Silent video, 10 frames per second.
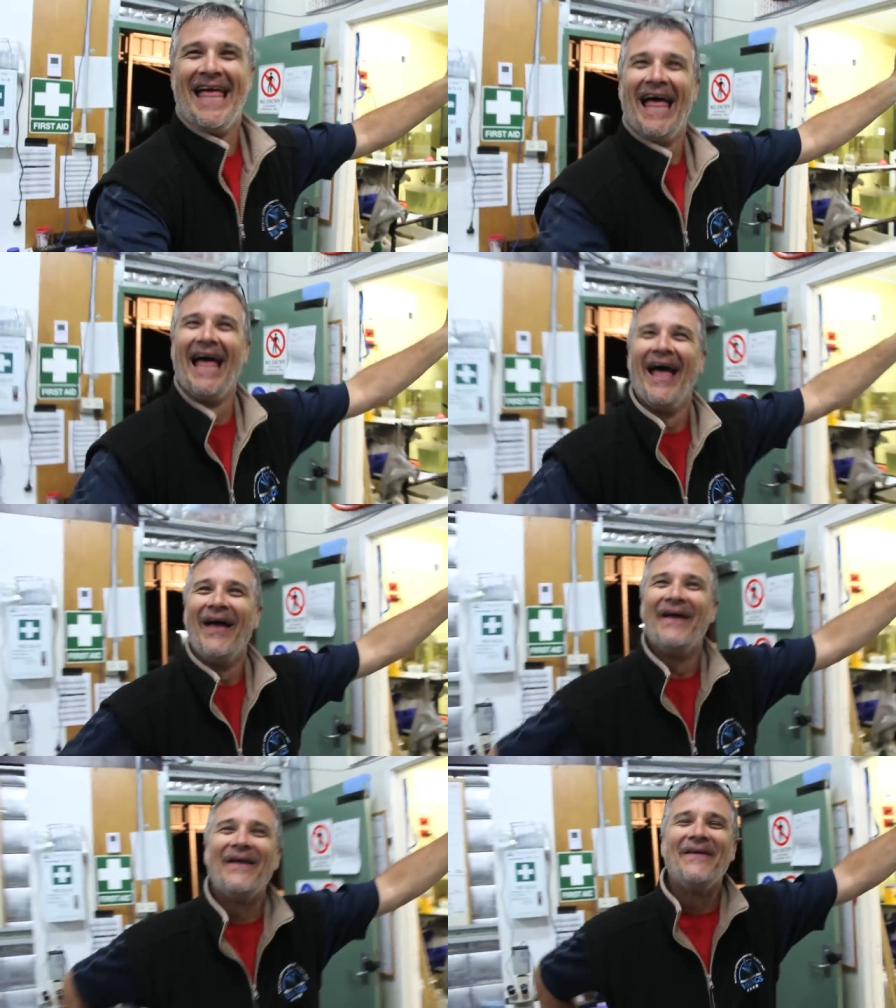so,
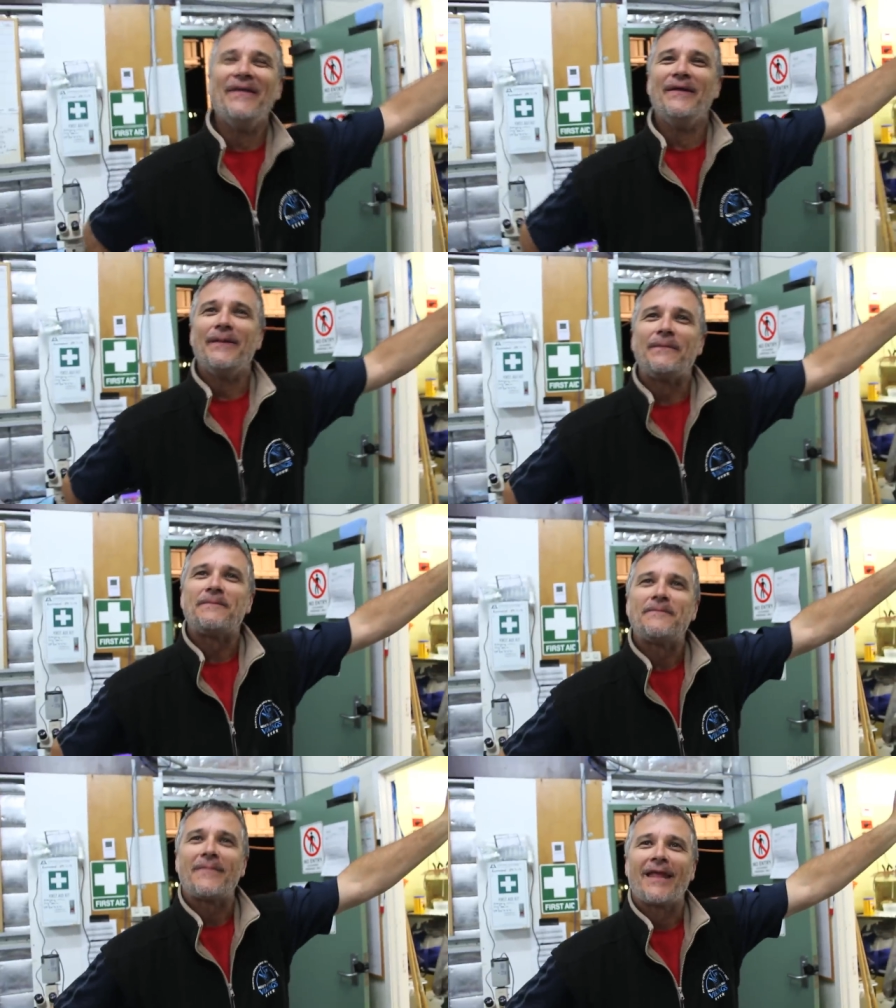so you're on
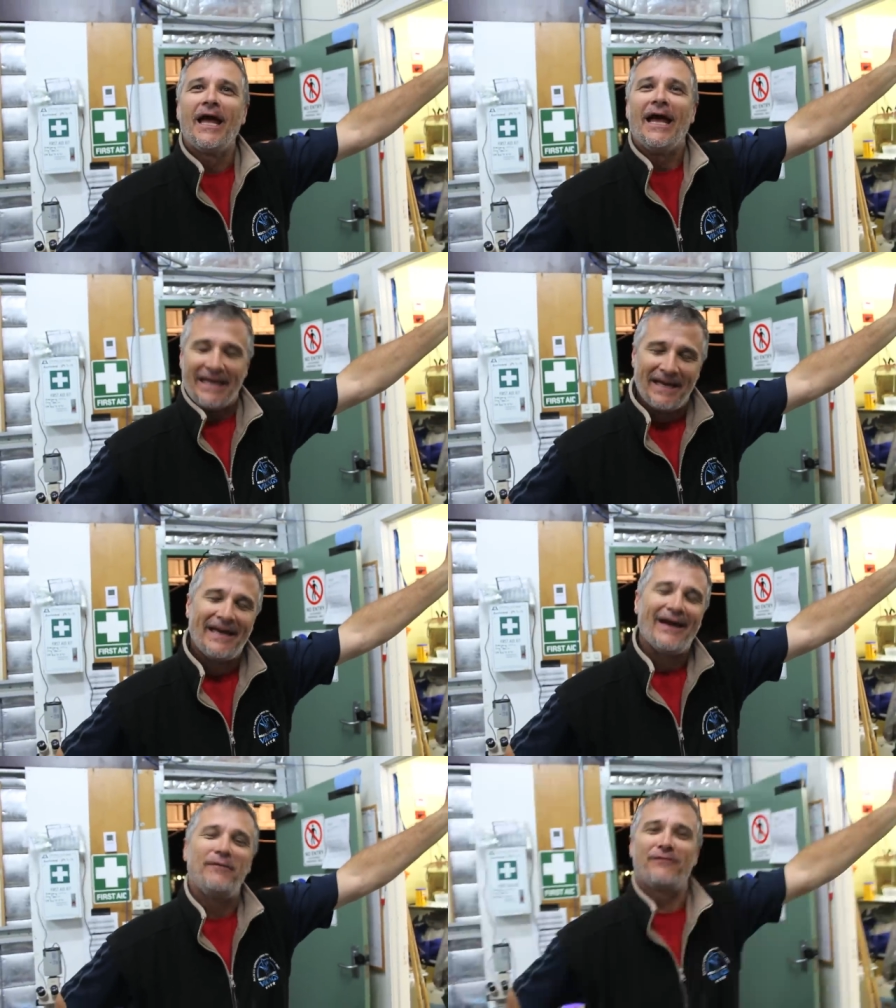staff here, right?
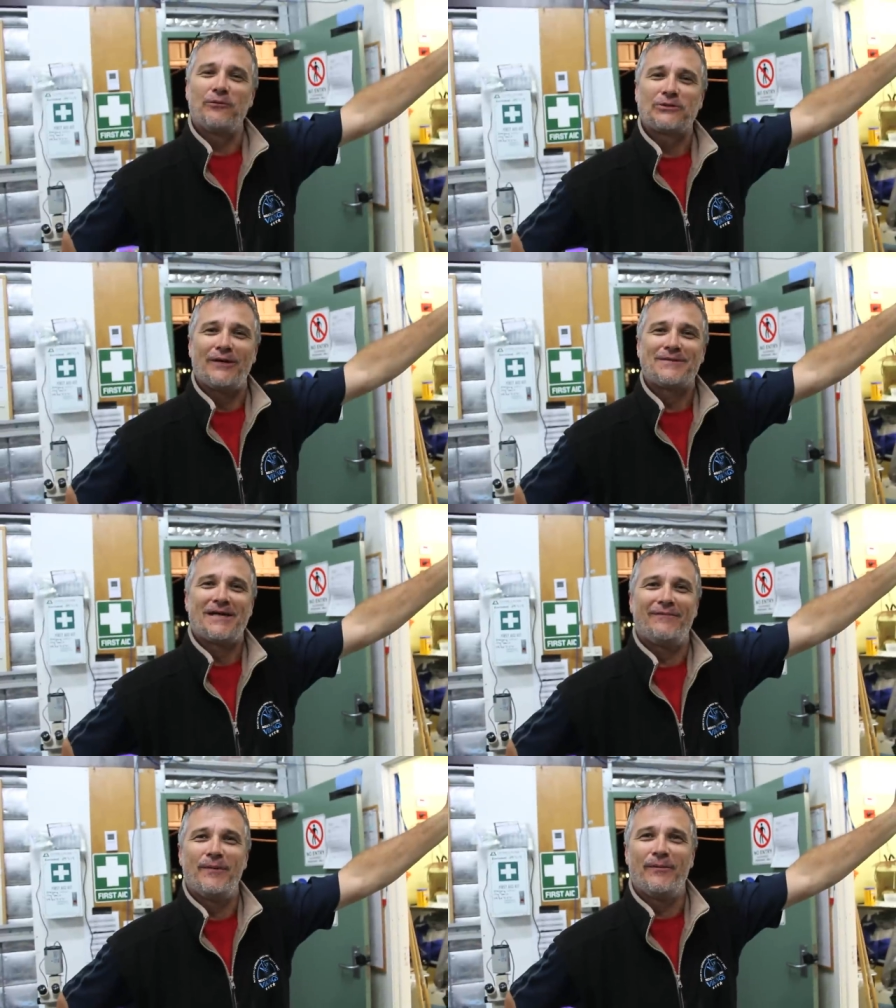Yeah, I'm a full-time
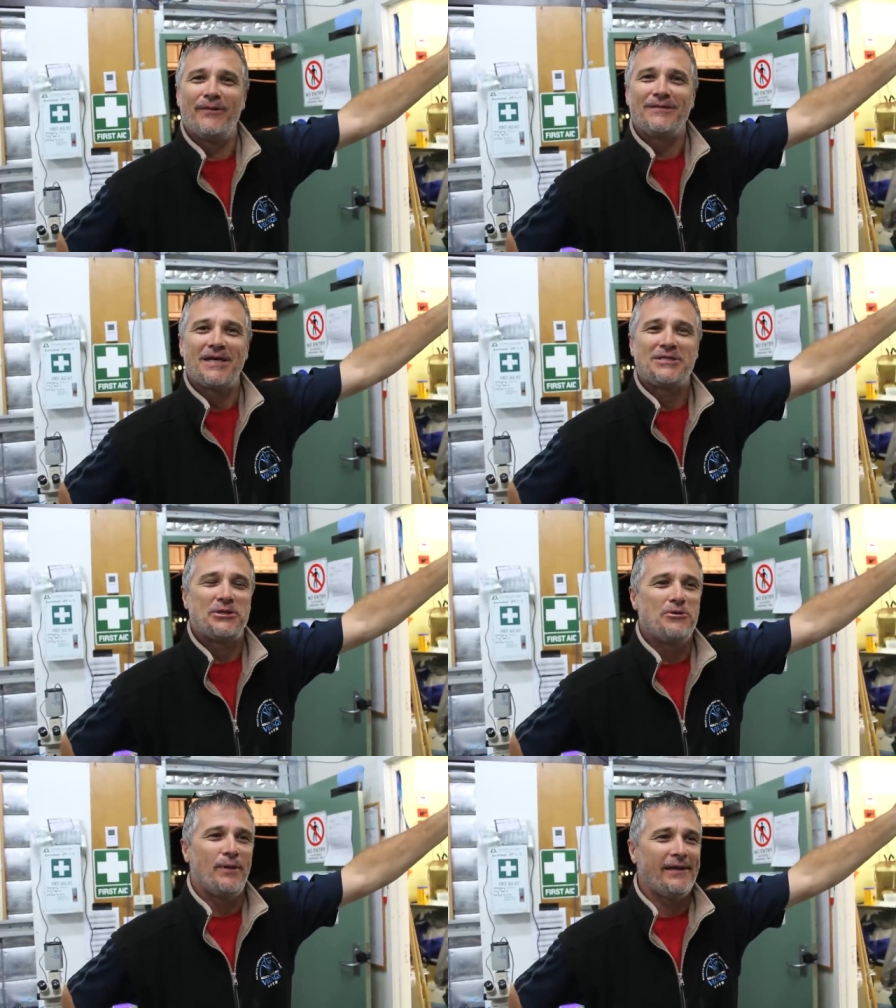staff member at J
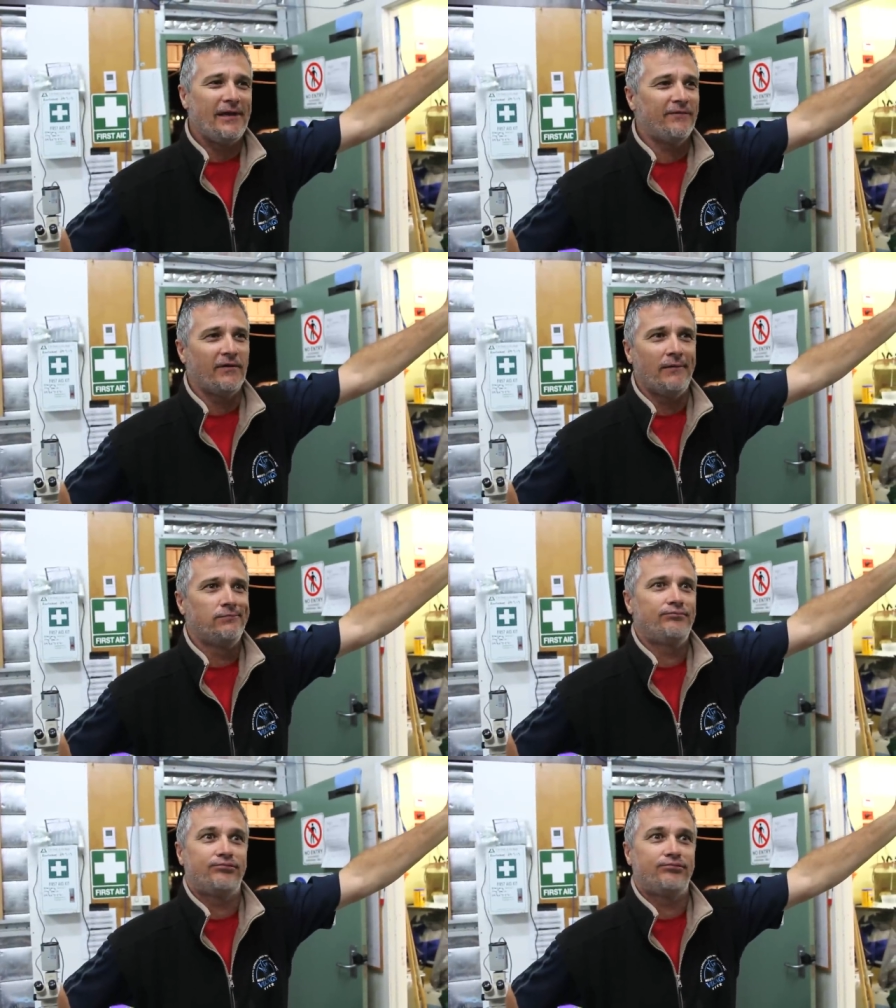C U. Been here for